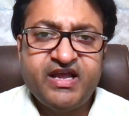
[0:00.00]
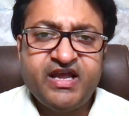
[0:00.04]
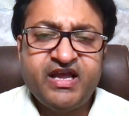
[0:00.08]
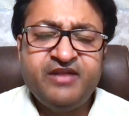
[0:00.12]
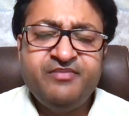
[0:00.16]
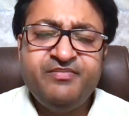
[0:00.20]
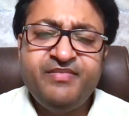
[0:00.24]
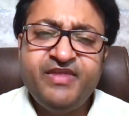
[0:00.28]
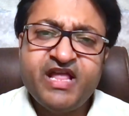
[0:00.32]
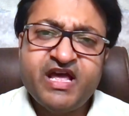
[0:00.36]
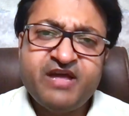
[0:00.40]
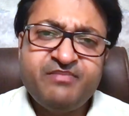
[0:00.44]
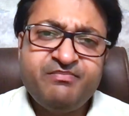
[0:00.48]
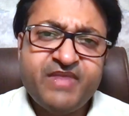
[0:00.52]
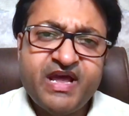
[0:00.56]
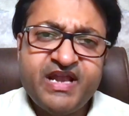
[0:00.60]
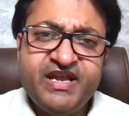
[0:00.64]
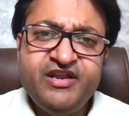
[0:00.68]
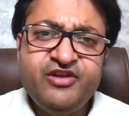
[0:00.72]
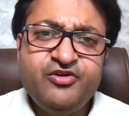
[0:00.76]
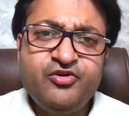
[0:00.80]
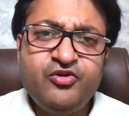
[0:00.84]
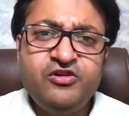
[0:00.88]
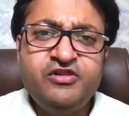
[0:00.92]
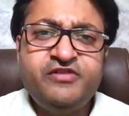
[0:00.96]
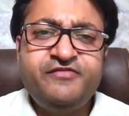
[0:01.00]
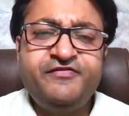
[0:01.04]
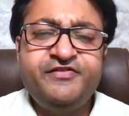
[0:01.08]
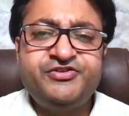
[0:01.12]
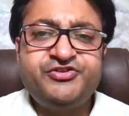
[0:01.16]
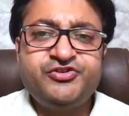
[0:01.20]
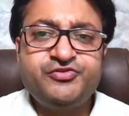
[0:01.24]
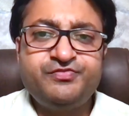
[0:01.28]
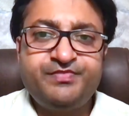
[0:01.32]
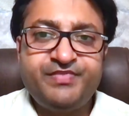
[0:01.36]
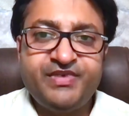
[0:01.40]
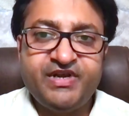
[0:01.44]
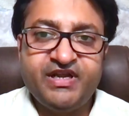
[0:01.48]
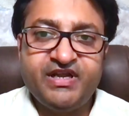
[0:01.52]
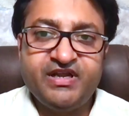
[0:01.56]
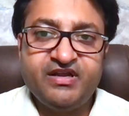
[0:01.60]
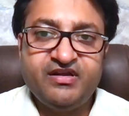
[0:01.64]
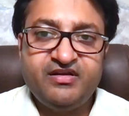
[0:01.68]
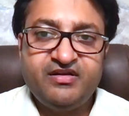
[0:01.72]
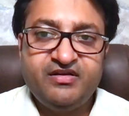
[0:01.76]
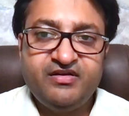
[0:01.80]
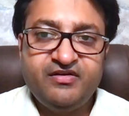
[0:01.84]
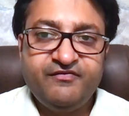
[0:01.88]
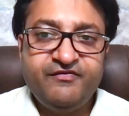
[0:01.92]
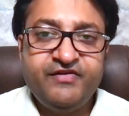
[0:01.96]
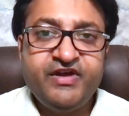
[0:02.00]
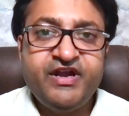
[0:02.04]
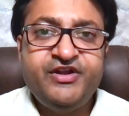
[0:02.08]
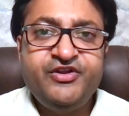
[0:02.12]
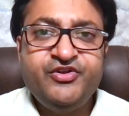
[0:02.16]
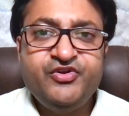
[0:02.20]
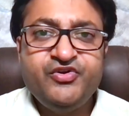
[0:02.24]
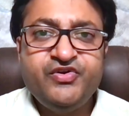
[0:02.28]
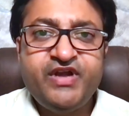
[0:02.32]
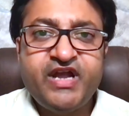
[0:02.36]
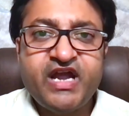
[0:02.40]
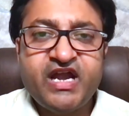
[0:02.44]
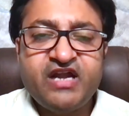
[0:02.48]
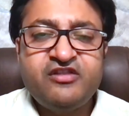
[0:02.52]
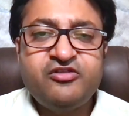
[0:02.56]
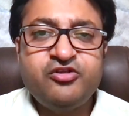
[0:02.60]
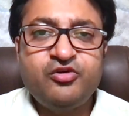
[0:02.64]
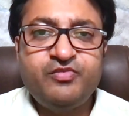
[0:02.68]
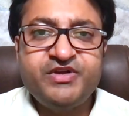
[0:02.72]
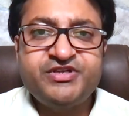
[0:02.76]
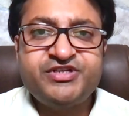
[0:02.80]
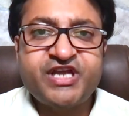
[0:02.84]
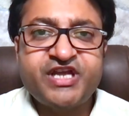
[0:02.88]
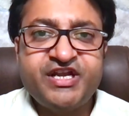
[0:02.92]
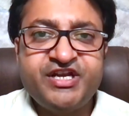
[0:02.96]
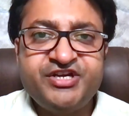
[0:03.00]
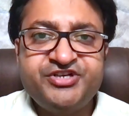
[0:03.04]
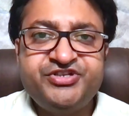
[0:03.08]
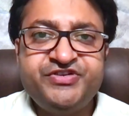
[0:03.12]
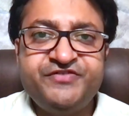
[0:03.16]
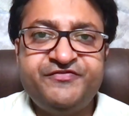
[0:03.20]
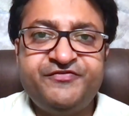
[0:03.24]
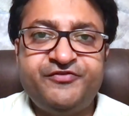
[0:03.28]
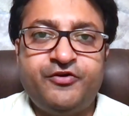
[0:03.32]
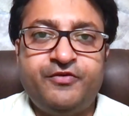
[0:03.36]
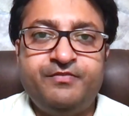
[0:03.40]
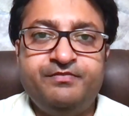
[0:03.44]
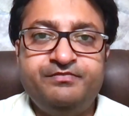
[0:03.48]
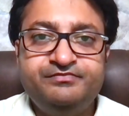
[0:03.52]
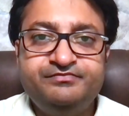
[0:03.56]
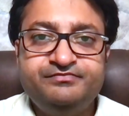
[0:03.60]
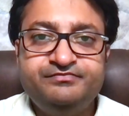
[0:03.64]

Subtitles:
and there are many roles which you play. Where do you get so much energy from?